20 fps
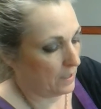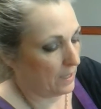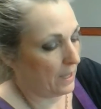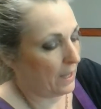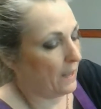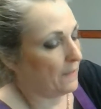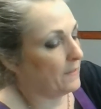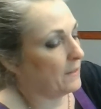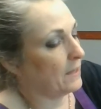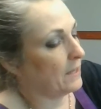
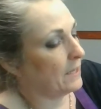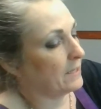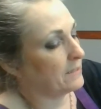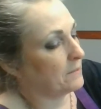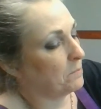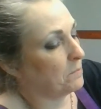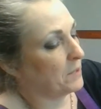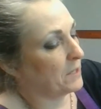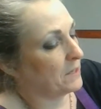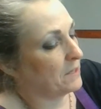And they like to
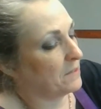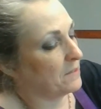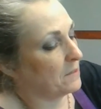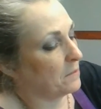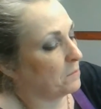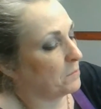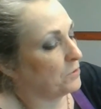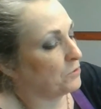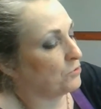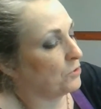pick these
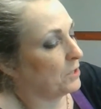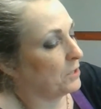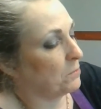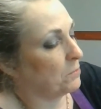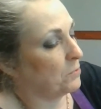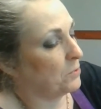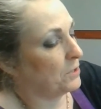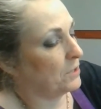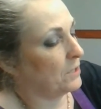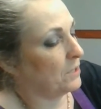up and try to
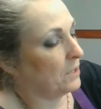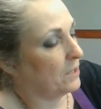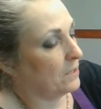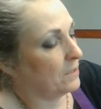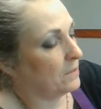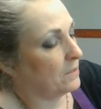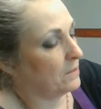put it on.